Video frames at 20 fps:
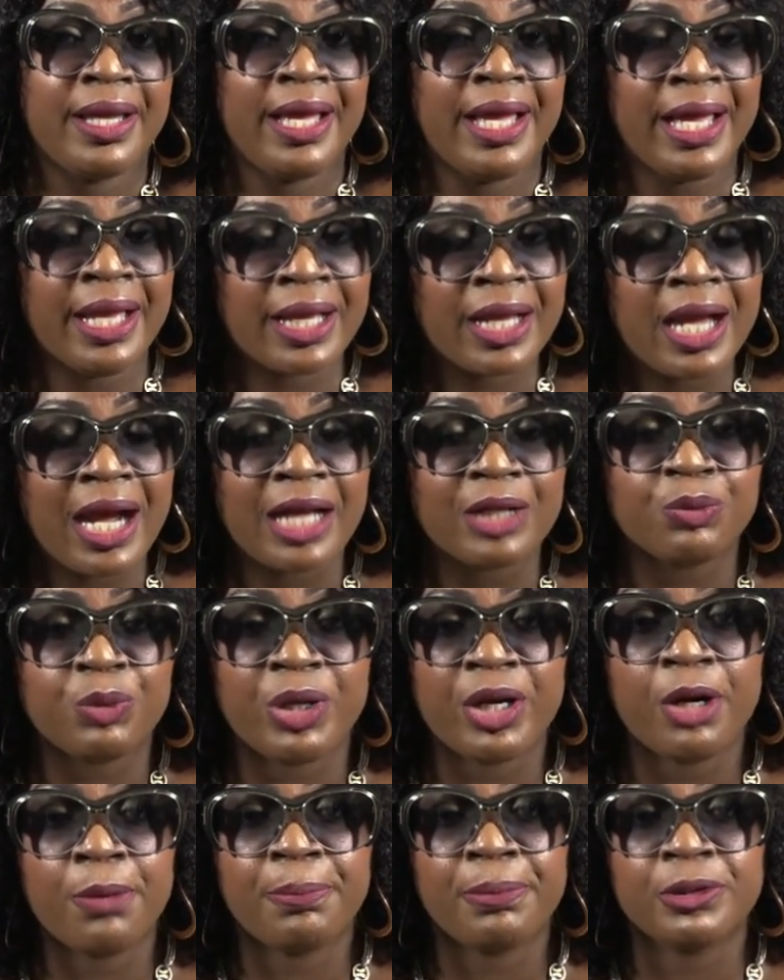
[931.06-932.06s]
And God will
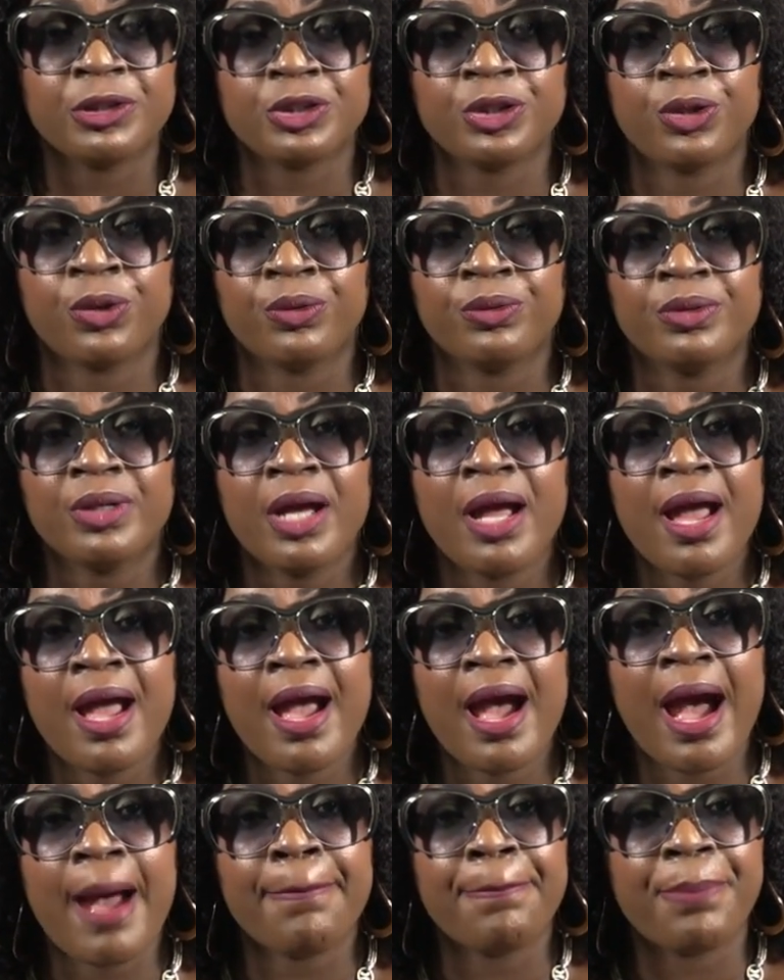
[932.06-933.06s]
help us all.
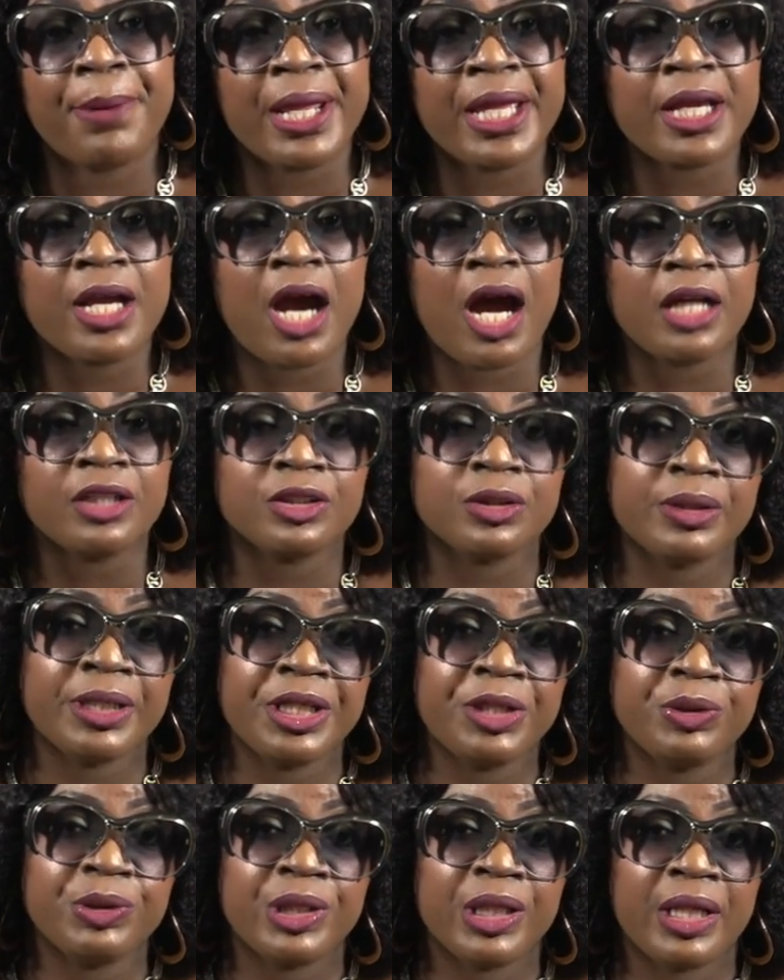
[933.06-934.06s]
I pray God to
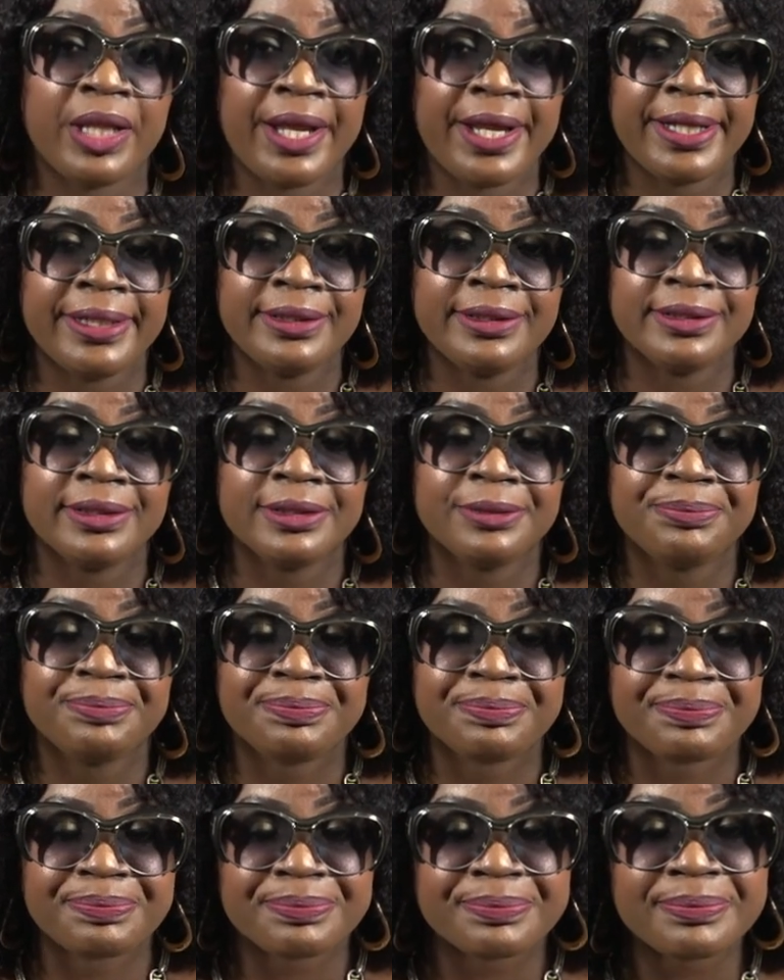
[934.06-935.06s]
heal the land.
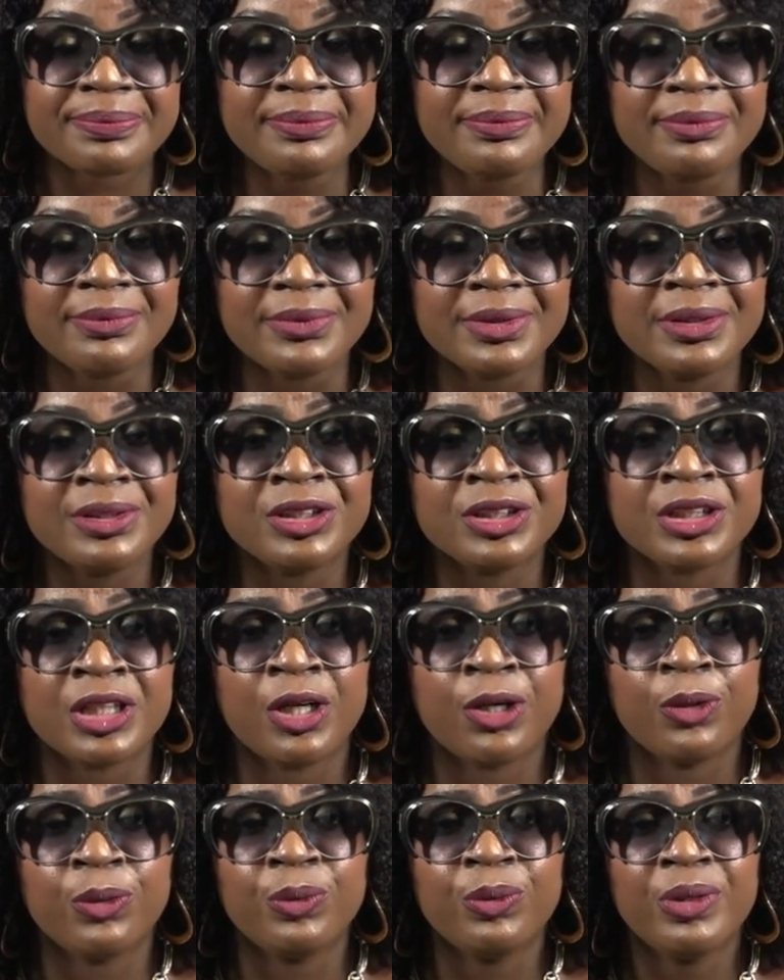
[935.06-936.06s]

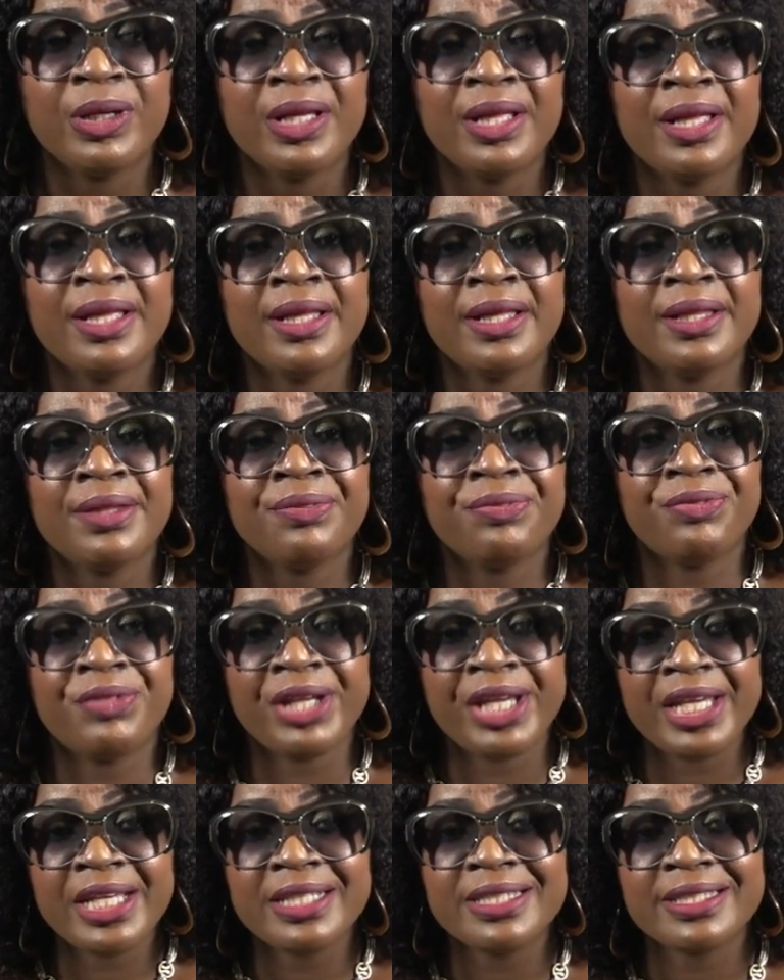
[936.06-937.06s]
So
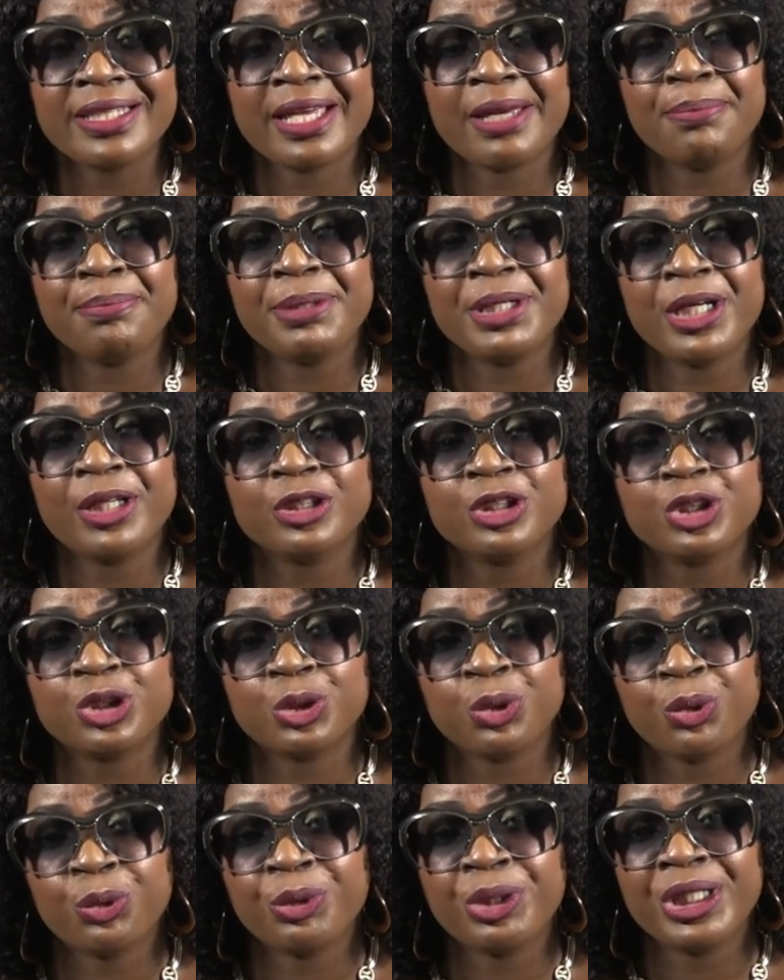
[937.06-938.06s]
this can be a
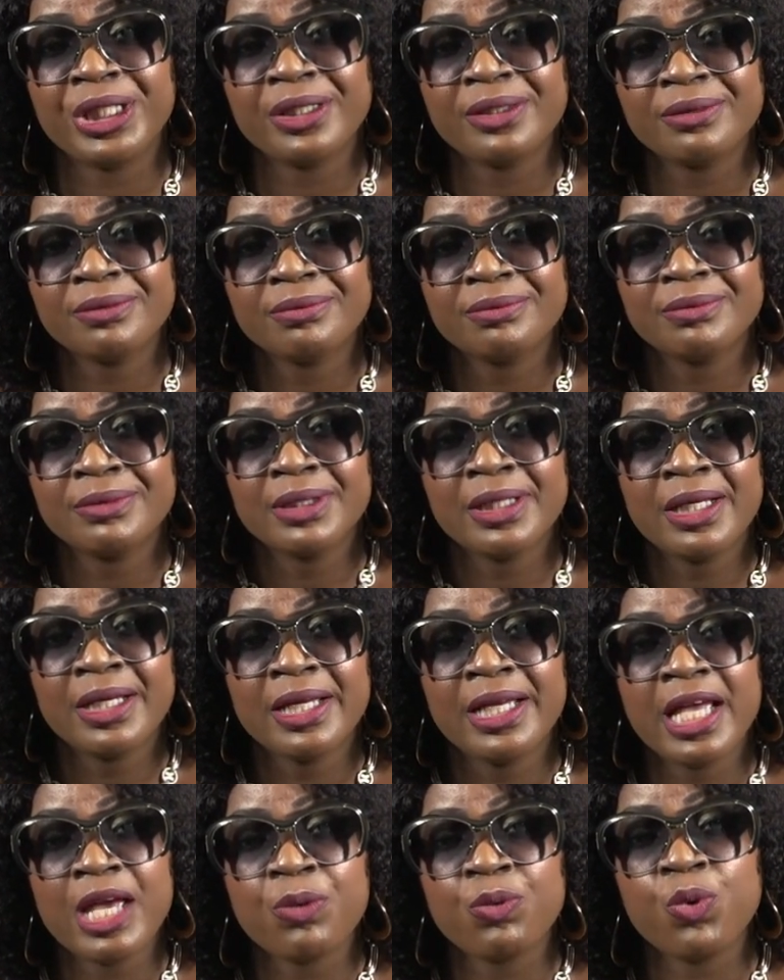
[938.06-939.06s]
story
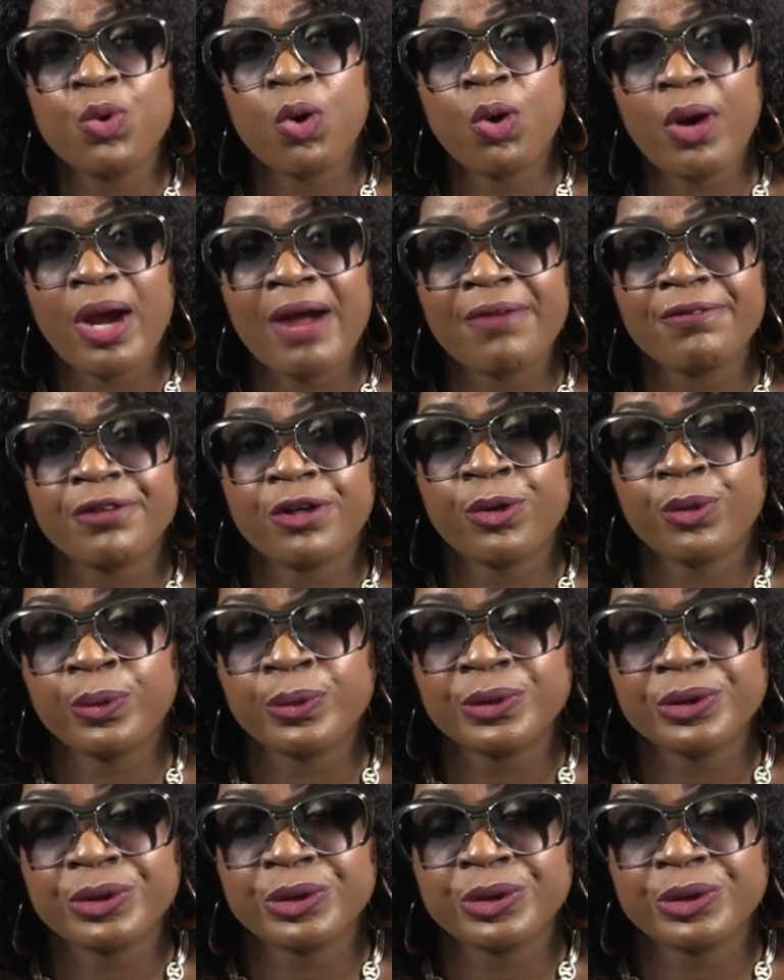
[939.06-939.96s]
and we all have cause